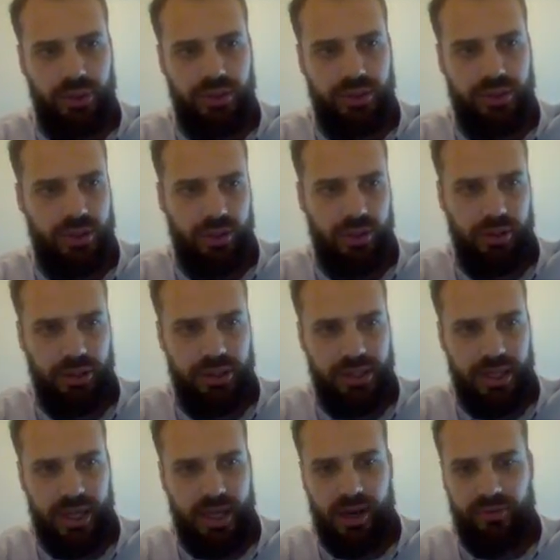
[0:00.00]
let's
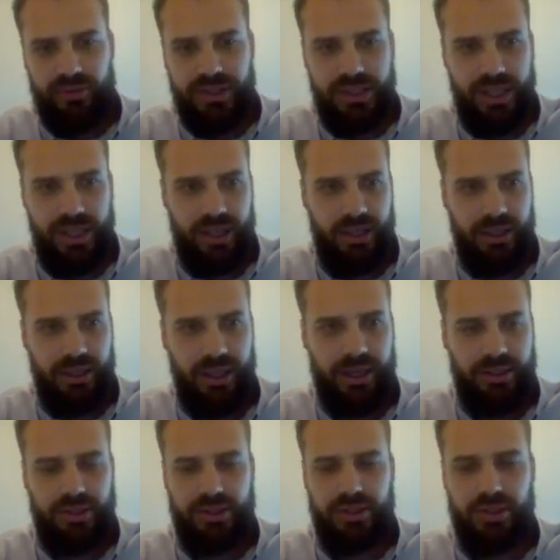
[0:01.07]
say half a second
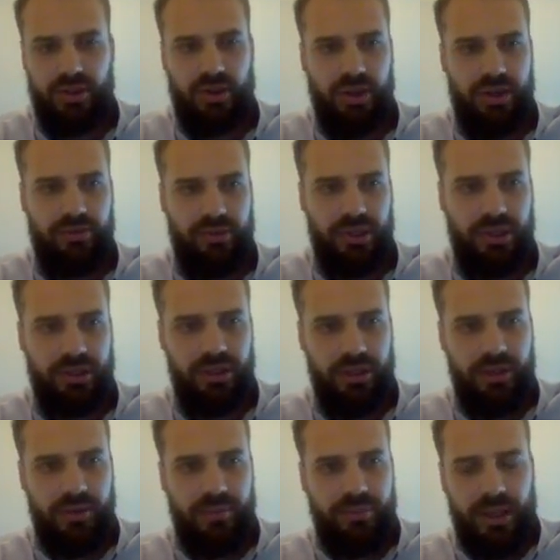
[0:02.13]
outside of it,
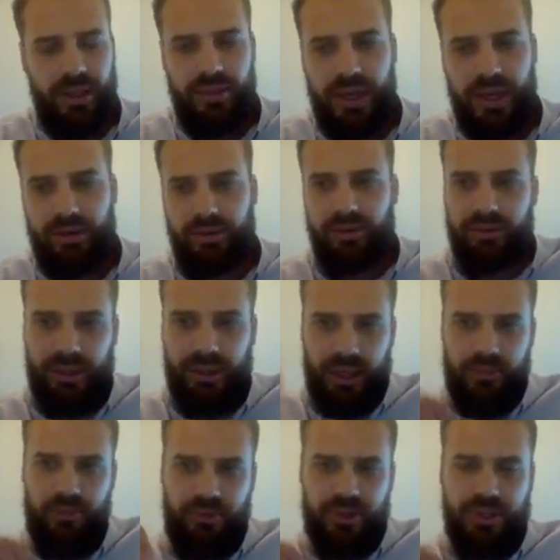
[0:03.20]
that'll
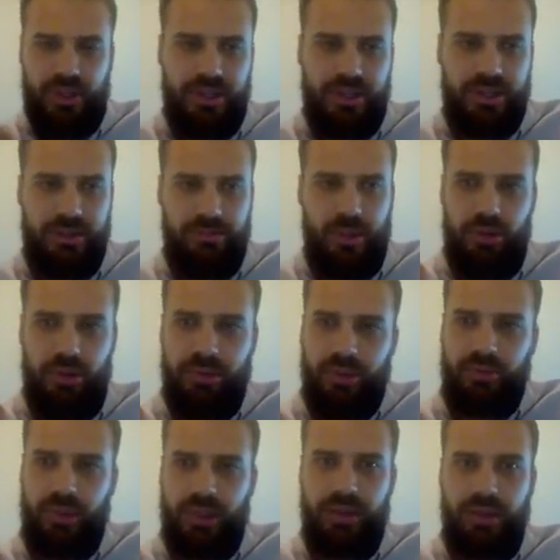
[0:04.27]
emphasize the
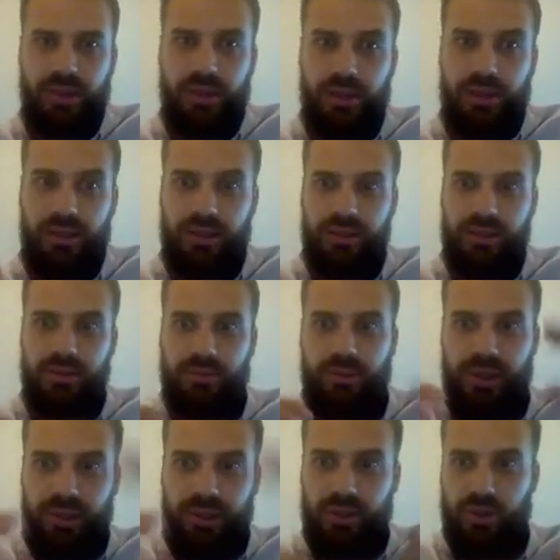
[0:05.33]
moment when the
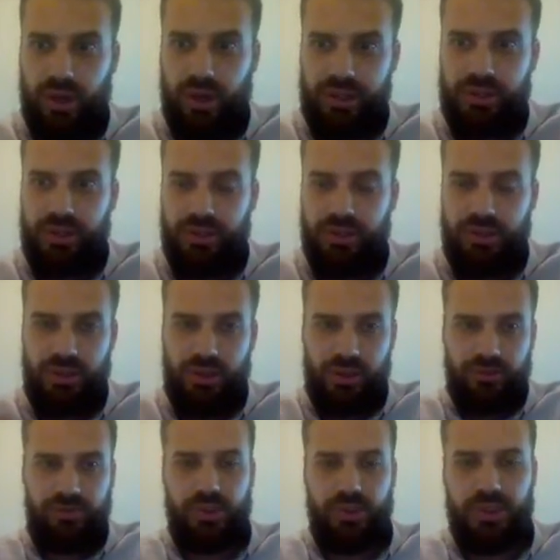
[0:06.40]
light turns
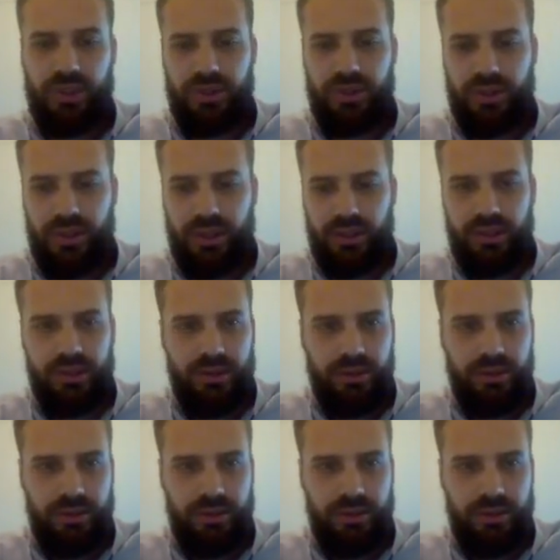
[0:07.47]
off, which I think